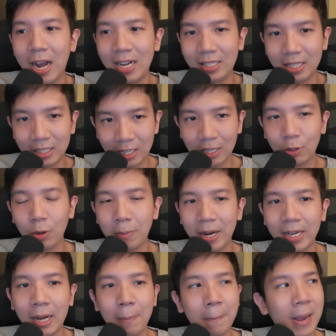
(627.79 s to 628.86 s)
I think Tingyun
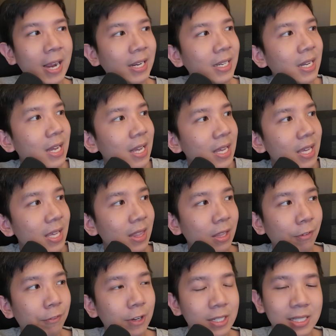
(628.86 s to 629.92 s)
might come back. In the
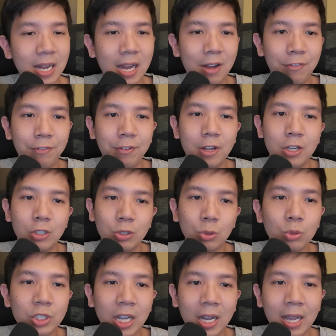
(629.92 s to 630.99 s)
first half,
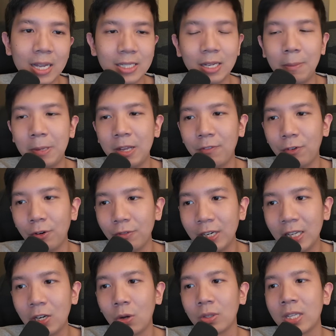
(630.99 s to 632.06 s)
Su Shang hasn't appeared for a
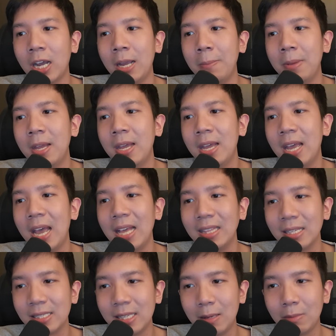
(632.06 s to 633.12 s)
really long time. At
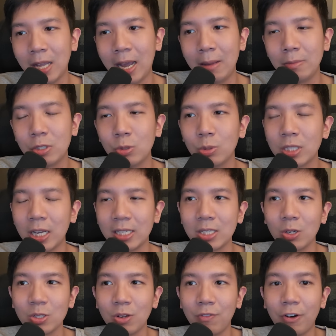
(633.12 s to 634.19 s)
the same time, Su Shang is
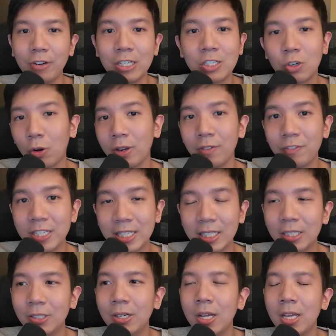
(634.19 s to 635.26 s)
also very strong in
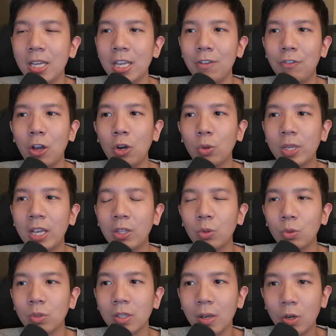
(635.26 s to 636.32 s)
physical. If you're looking
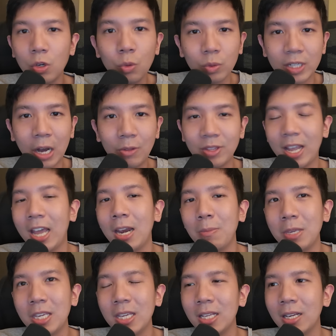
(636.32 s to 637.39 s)
to nuke down the
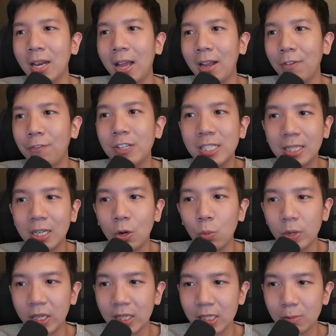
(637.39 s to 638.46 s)
enemy in like a physical
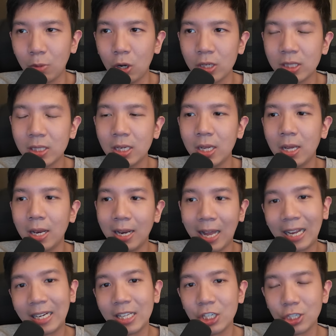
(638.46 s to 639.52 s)
weakness boss,
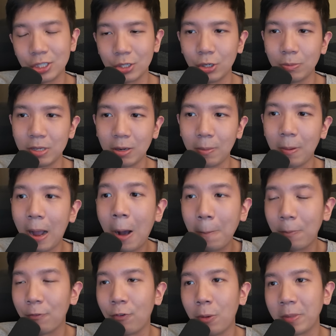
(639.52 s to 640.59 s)
likely she's going to be
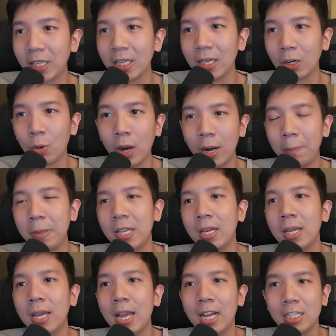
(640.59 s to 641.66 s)
outperforming here quite a bit,
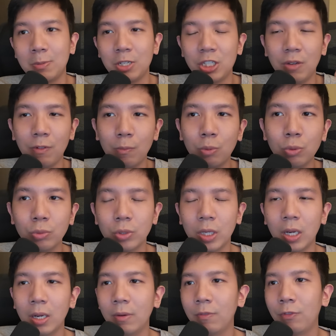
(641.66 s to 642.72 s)
especially if you
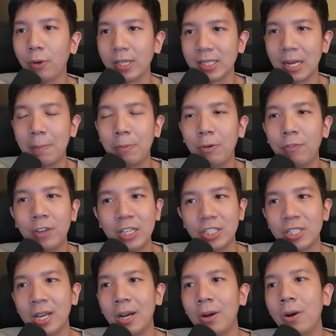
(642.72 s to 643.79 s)
put, for example, Fei
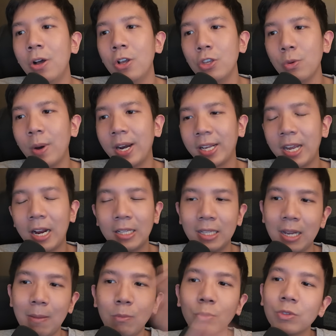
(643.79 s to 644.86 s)
Xiao, you want a character
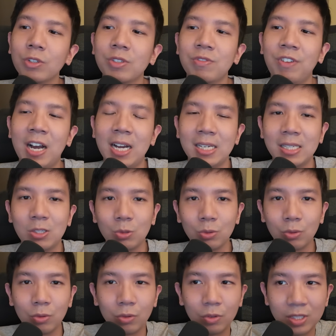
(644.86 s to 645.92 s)
that moves fast
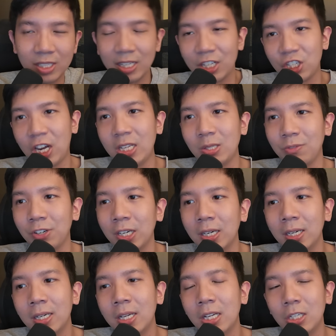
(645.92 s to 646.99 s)
to synergize with
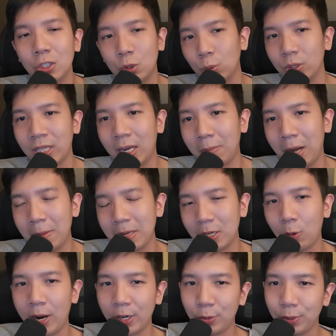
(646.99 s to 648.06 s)
her, Su Shang might be
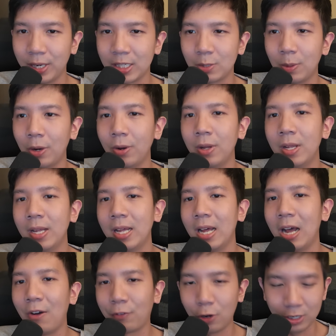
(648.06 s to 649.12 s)
quite good as well.
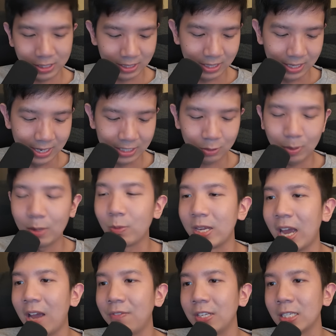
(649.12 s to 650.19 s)
Of course, next one we
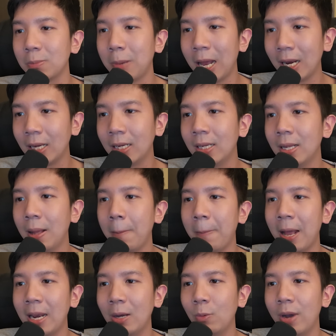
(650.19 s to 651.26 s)
have is Pella.
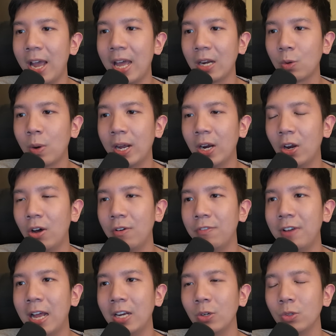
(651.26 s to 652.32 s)
Pella will add quite a lot of
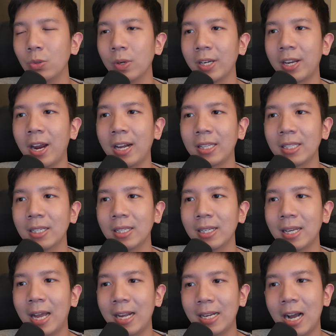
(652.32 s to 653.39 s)
value to a character
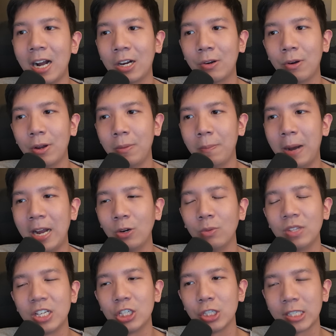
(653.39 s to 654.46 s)
like Akirion, but I
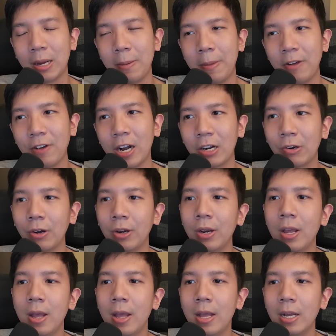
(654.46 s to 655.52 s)
don't think she's coming back with Akirion.
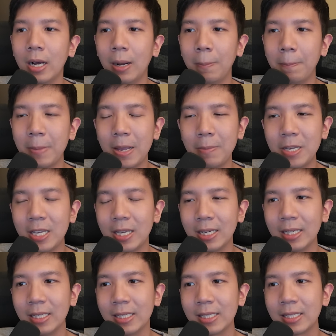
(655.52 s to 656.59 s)
Maybe
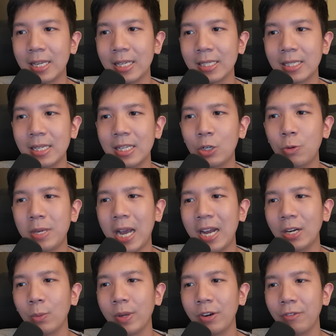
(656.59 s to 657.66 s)
here in this case, it could be
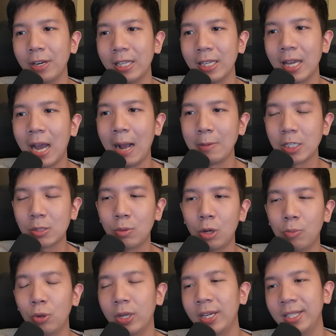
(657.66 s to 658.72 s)
either way really. I'm just going
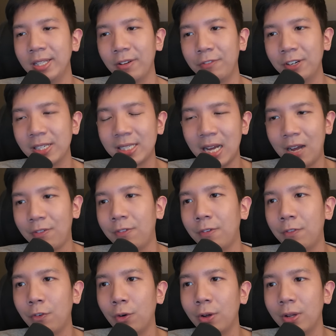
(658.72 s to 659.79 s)
to put her in the first half
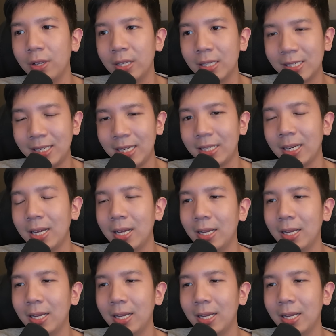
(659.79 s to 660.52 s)
for sake.